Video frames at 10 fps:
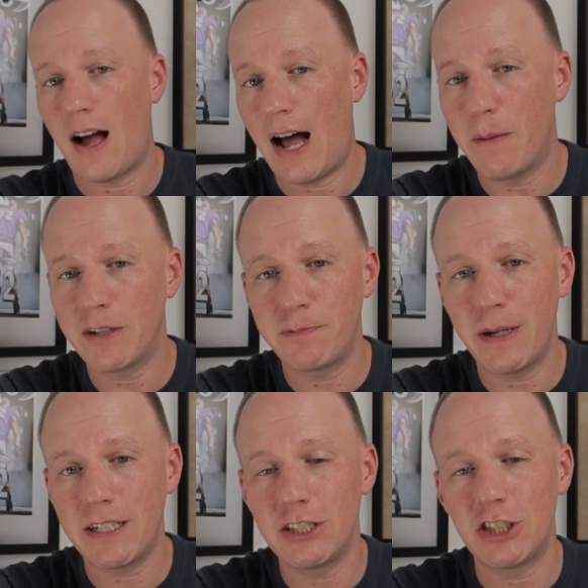I'm
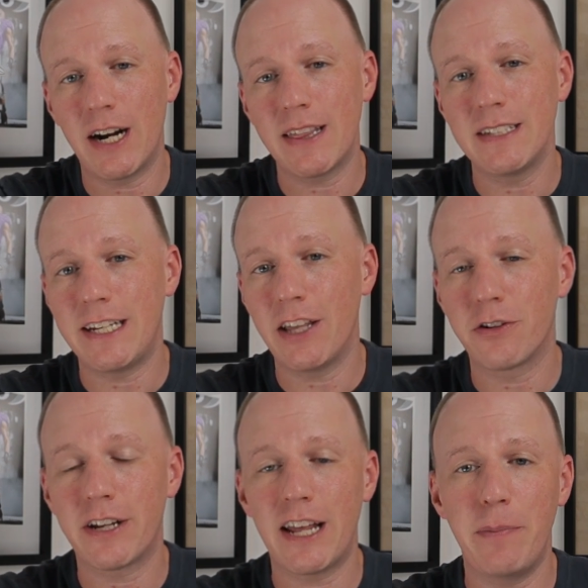expecting Jonathan Taylor
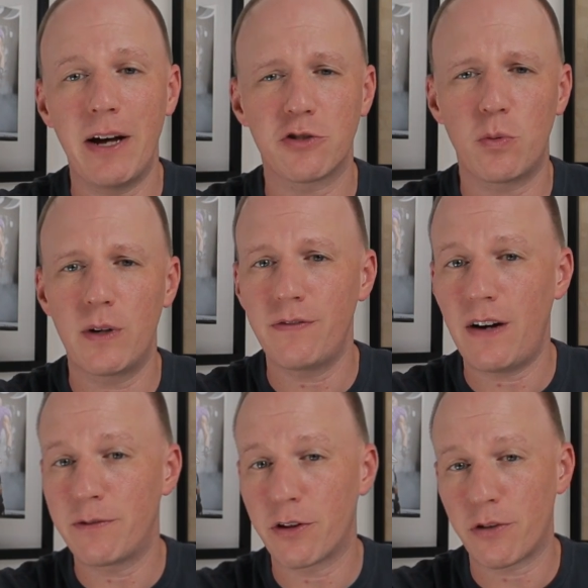to get about
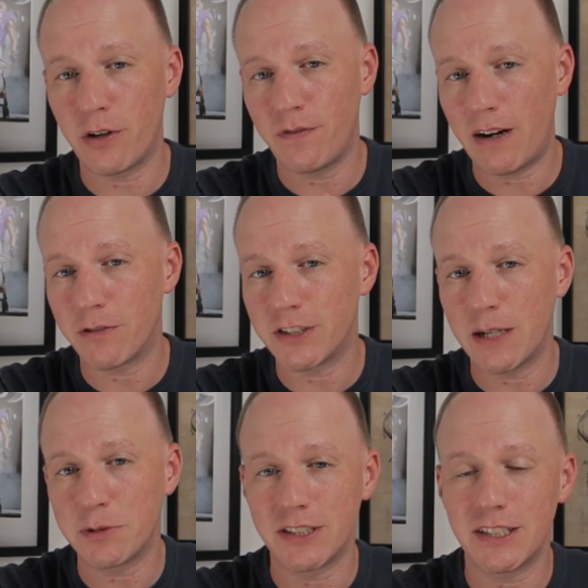25 to 35
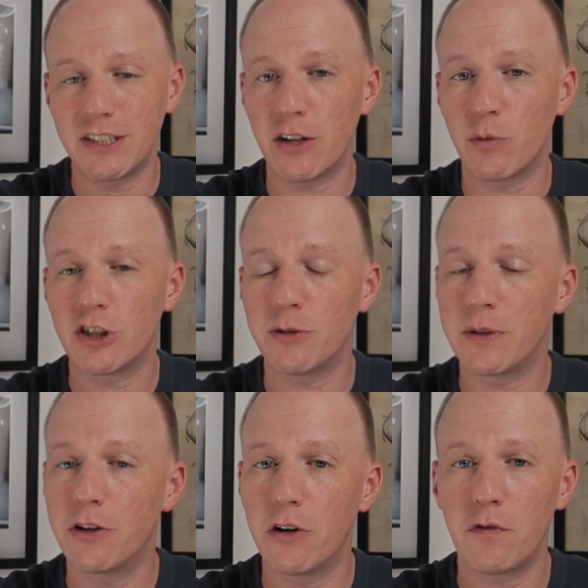receptions this year, which should be
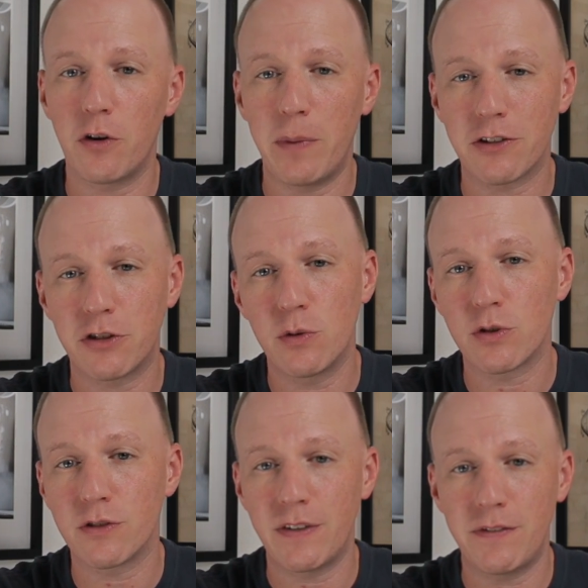good for about
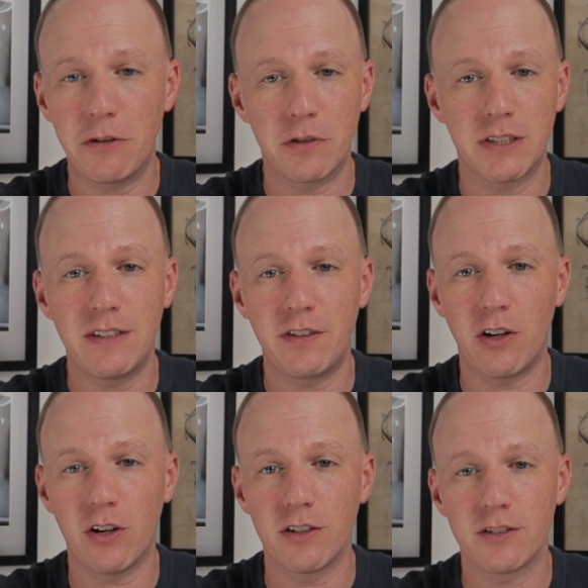250 receiving
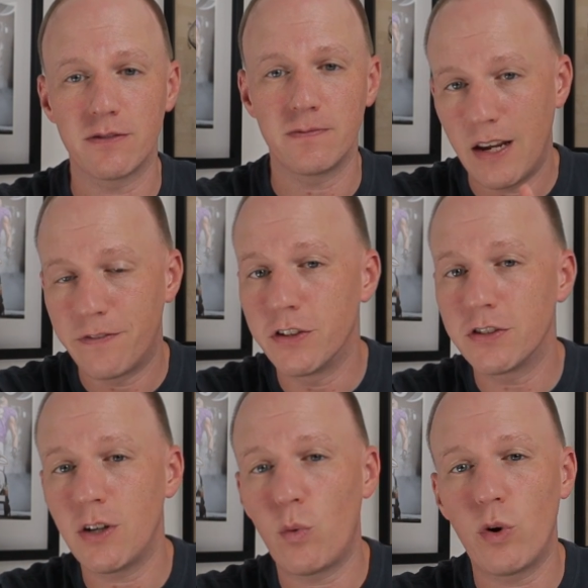yards. If you're
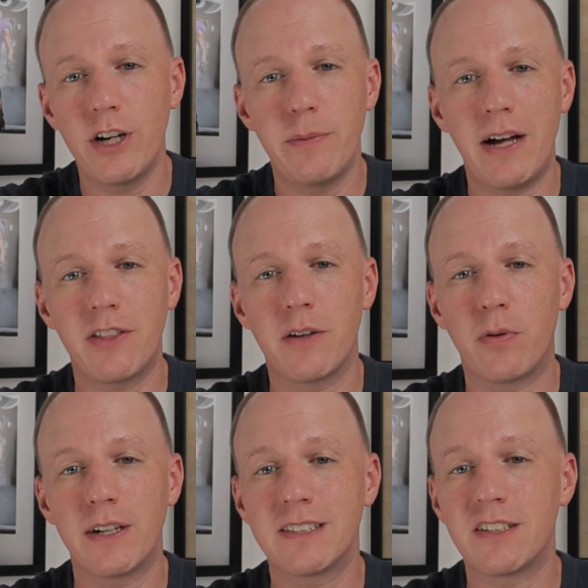still worried about the
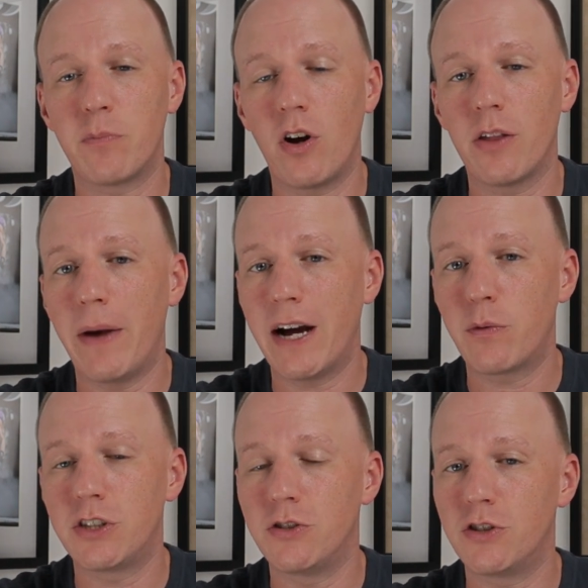presence of Marlon Mack,
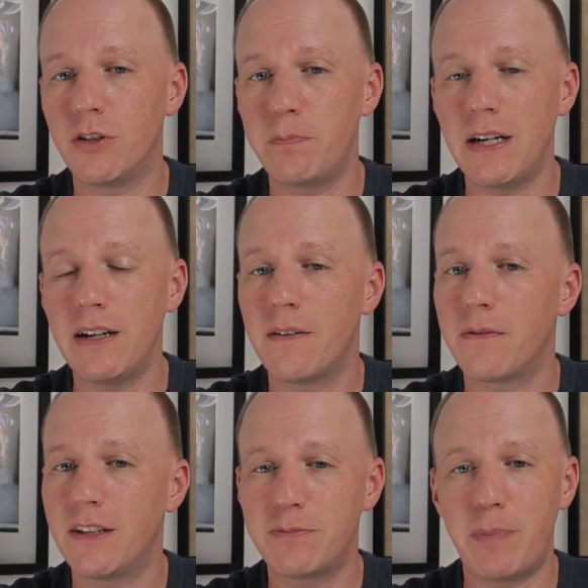which you shouldn't be,
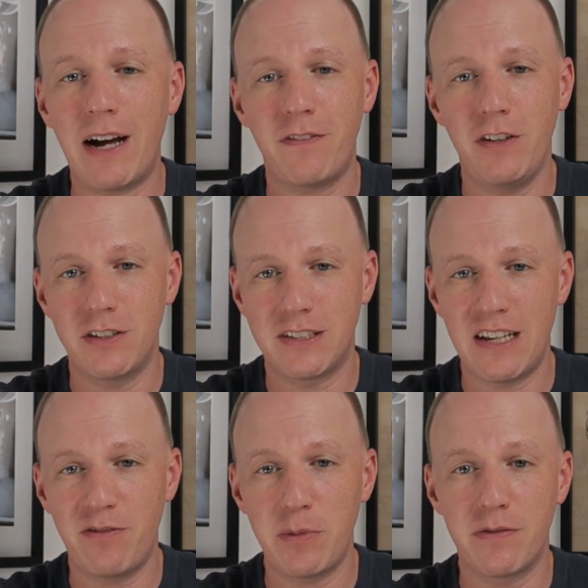this backfield is
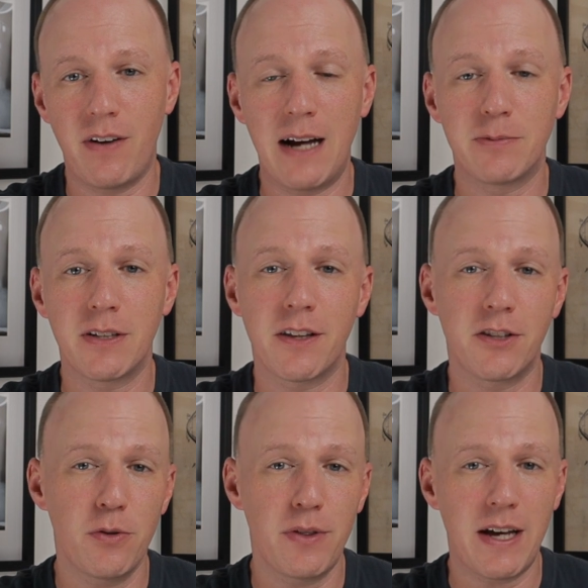giving me vibes of the
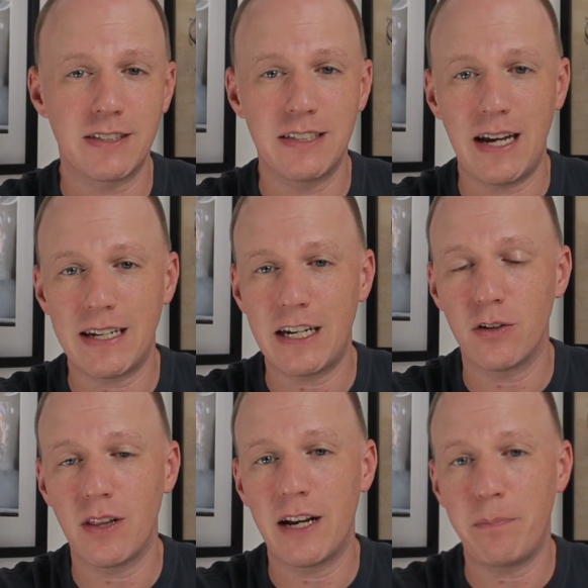2009
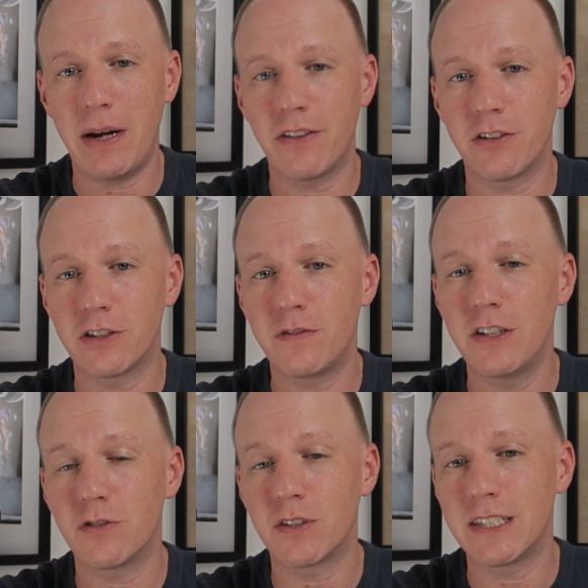Carolina Panthers
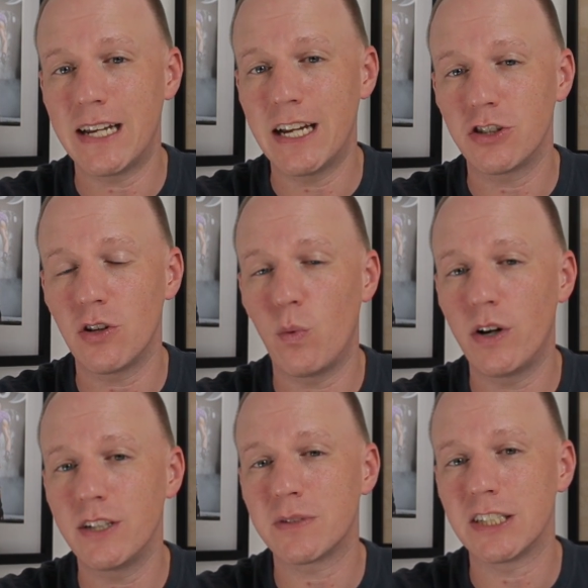featuring D'Angelo
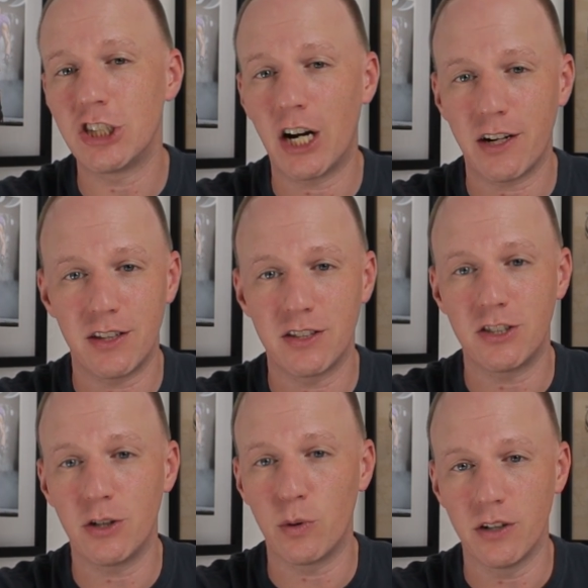Williams and Jonathan
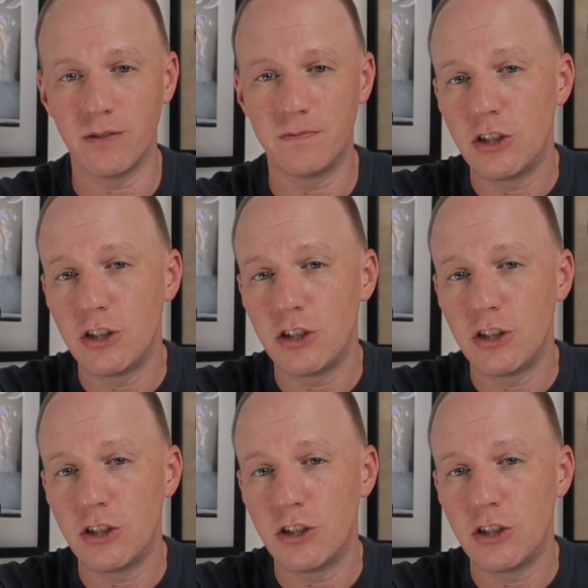Stewart.